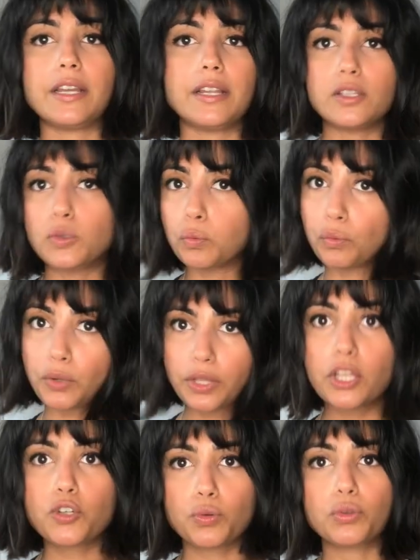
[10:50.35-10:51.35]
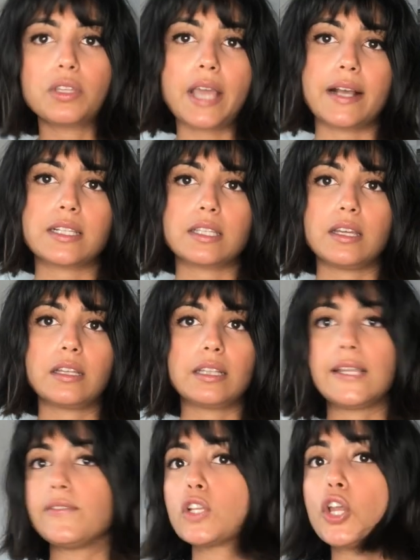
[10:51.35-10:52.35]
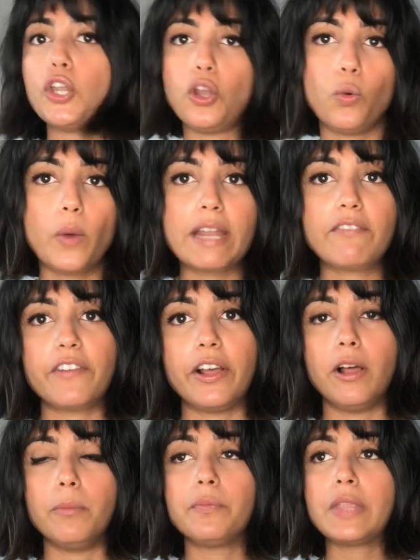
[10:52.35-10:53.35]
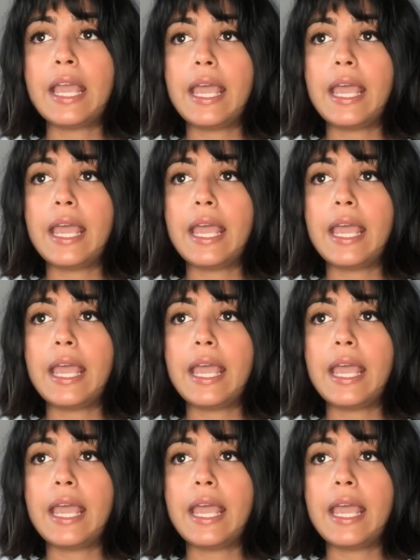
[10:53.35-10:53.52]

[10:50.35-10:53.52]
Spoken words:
It is really, truly excellent, leaves no white film,